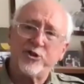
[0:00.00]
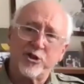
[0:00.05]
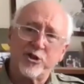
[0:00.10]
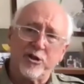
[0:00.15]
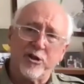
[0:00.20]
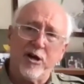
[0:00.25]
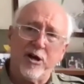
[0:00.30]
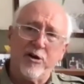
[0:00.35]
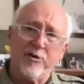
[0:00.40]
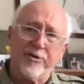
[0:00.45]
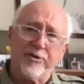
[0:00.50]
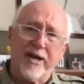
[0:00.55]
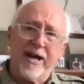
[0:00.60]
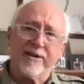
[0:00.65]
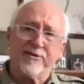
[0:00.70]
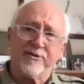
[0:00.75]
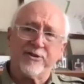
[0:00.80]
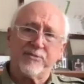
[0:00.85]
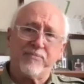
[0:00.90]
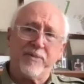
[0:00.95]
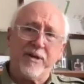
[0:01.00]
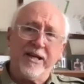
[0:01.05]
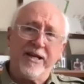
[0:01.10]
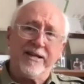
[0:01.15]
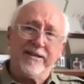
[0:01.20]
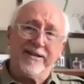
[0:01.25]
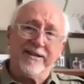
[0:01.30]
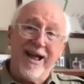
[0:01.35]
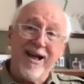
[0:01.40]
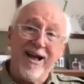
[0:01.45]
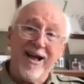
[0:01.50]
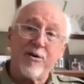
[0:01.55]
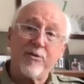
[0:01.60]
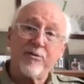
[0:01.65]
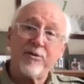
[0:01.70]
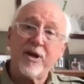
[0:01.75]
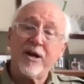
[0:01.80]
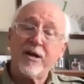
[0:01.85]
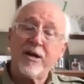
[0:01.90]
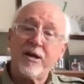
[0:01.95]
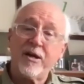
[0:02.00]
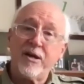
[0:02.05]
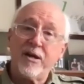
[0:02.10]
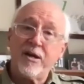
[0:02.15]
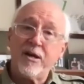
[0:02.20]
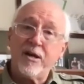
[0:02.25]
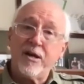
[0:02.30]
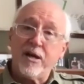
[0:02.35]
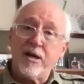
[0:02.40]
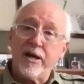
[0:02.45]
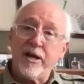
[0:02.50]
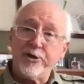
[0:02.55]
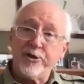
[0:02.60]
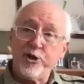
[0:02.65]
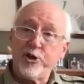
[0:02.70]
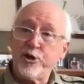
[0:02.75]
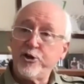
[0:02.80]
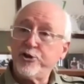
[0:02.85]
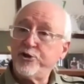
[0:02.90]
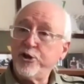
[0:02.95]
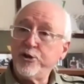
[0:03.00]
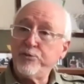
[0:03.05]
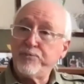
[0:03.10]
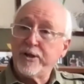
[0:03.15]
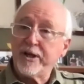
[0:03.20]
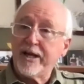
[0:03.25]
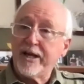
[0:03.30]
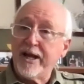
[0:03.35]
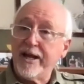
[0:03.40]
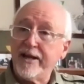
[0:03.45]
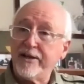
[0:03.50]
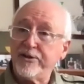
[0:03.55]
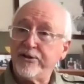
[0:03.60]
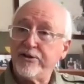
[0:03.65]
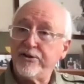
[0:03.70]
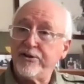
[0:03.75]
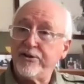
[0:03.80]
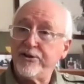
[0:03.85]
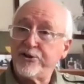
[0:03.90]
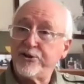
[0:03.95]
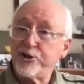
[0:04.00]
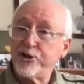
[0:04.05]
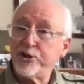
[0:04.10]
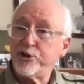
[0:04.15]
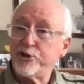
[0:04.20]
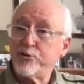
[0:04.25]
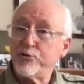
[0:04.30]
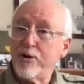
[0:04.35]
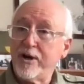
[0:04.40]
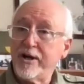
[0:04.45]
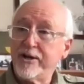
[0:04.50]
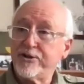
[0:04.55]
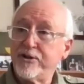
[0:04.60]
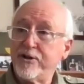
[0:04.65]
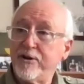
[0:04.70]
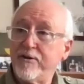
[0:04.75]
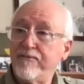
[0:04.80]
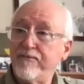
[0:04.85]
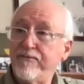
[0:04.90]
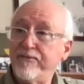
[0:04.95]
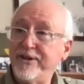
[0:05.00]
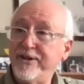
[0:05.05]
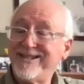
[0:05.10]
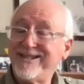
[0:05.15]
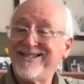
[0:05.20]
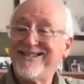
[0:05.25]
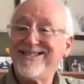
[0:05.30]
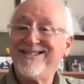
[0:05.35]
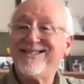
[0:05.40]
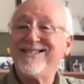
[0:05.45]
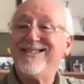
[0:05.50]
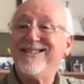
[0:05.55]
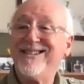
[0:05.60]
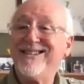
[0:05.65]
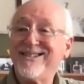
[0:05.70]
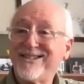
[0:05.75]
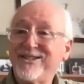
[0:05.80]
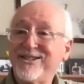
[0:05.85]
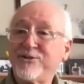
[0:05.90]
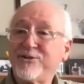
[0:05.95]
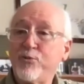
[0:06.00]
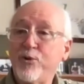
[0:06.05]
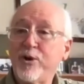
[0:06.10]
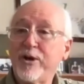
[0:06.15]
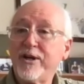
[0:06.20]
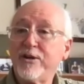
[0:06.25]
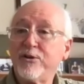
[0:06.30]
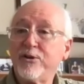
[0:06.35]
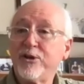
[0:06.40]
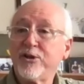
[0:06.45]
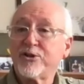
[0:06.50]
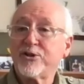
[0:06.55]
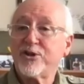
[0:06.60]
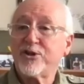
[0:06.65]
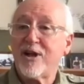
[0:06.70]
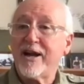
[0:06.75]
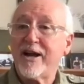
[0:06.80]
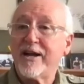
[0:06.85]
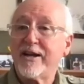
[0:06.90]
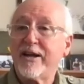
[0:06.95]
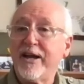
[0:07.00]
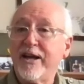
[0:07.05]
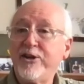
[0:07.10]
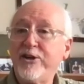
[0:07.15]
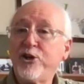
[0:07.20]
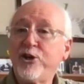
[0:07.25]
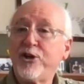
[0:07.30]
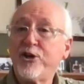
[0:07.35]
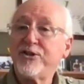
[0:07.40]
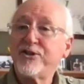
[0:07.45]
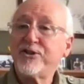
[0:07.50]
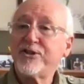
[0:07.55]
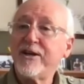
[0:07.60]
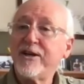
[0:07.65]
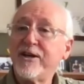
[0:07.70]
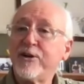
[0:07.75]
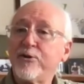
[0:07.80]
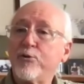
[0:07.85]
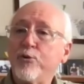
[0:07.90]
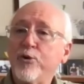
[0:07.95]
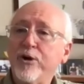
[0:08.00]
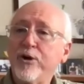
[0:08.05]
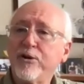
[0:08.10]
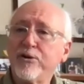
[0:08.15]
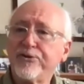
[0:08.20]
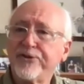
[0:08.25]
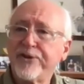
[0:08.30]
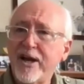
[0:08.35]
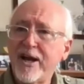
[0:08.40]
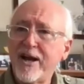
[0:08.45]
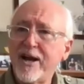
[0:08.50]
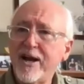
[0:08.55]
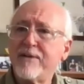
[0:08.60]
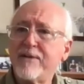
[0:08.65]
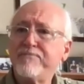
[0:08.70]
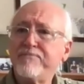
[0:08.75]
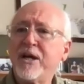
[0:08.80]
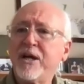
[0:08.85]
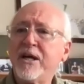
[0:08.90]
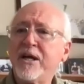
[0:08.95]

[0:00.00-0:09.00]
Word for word: slow that speed down, and you can duplicate the situation of this is, this is what it looks like. And you can see it real time